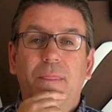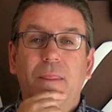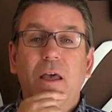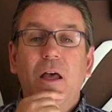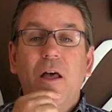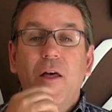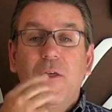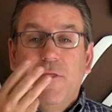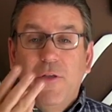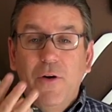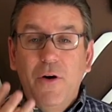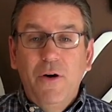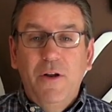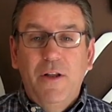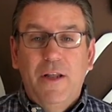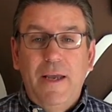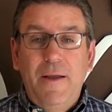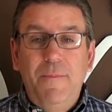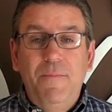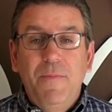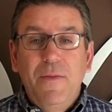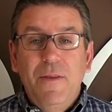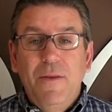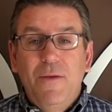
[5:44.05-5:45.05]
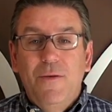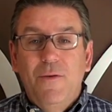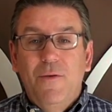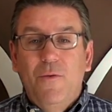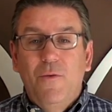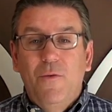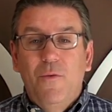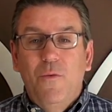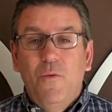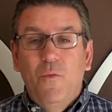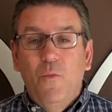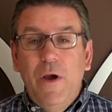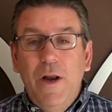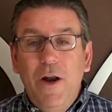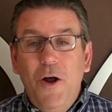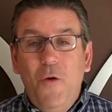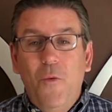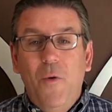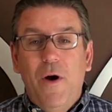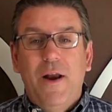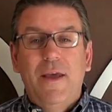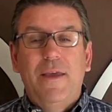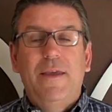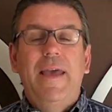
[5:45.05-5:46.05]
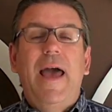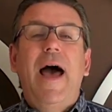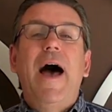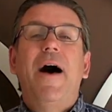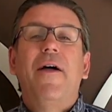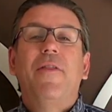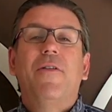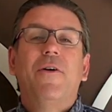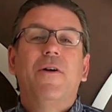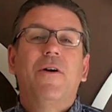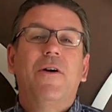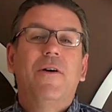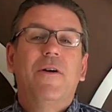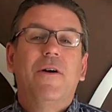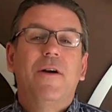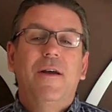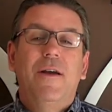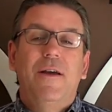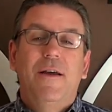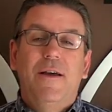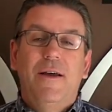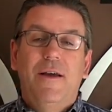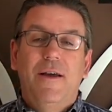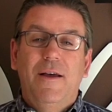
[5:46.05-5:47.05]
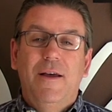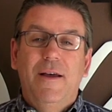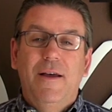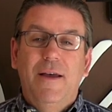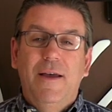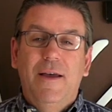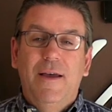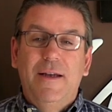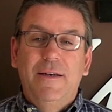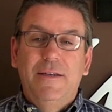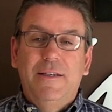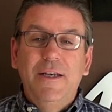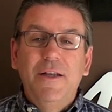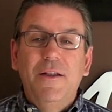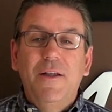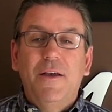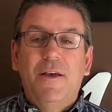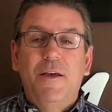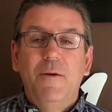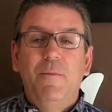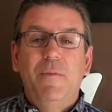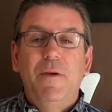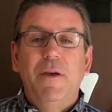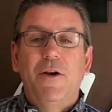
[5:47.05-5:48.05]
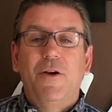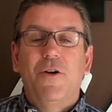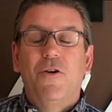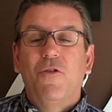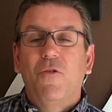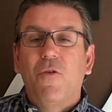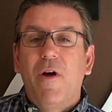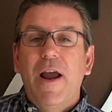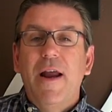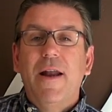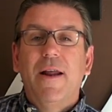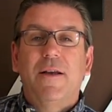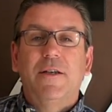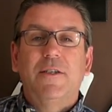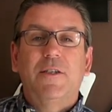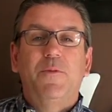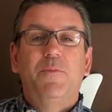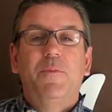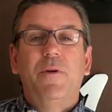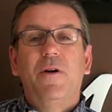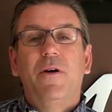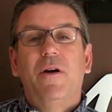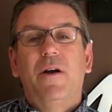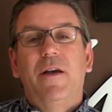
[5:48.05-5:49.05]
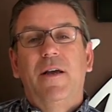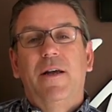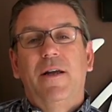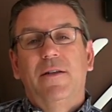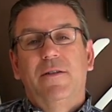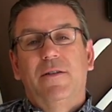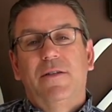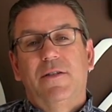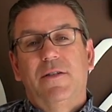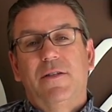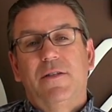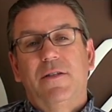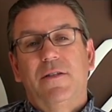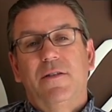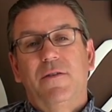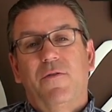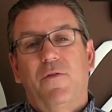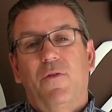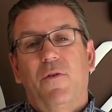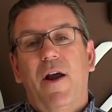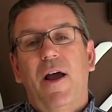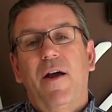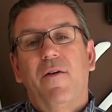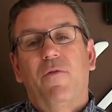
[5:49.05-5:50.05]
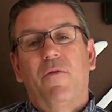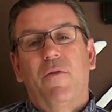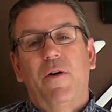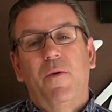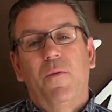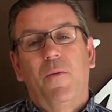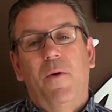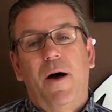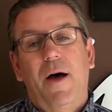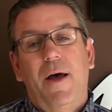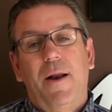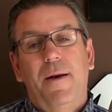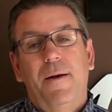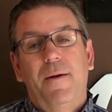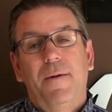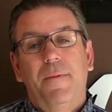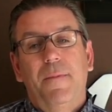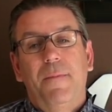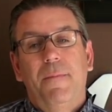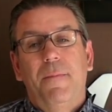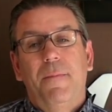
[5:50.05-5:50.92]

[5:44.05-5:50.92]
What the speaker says: Thirdly, we don't want to gather until it can be a great experience for everyone.